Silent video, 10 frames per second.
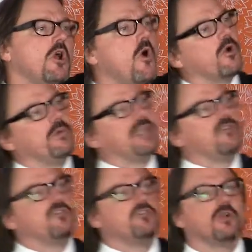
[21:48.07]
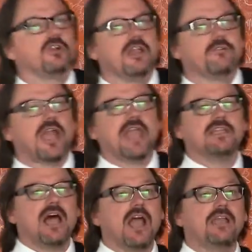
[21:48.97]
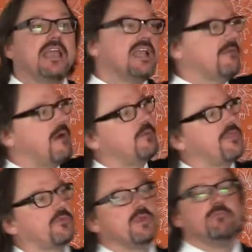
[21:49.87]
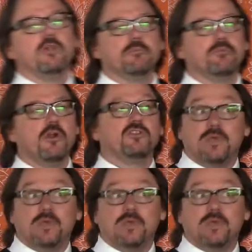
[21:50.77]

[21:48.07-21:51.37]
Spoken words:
or we can do a clever headline, come up with 3 bullet points.